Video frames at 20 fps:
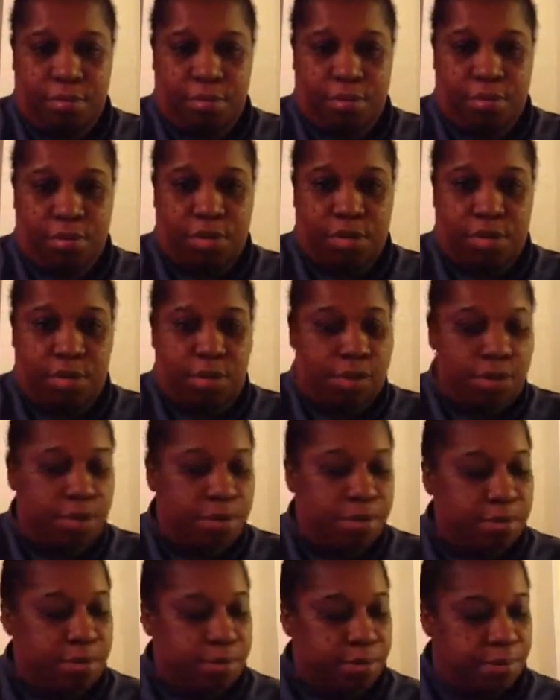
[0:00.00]
really
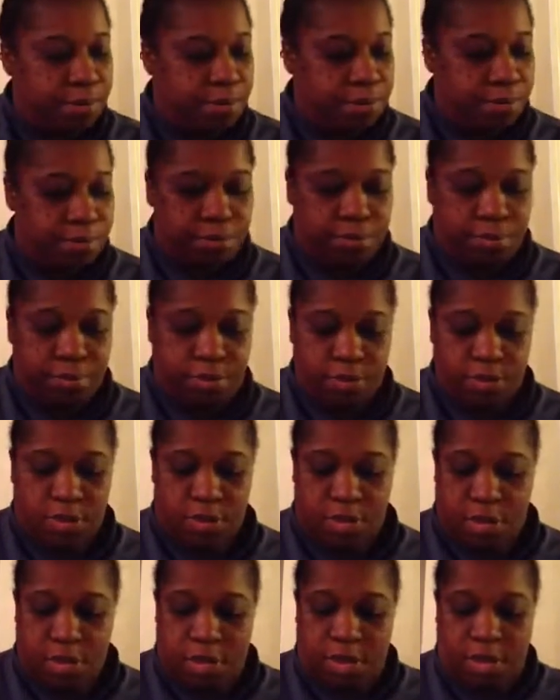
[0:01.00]
well.
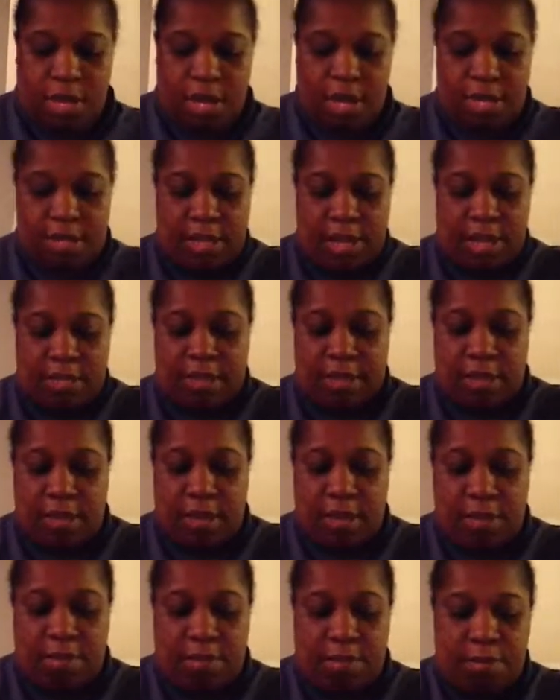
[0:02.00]
At that
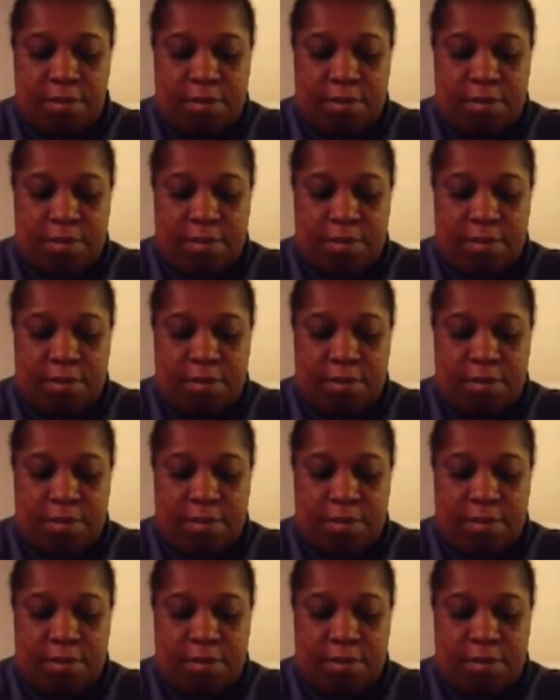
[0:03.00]
time,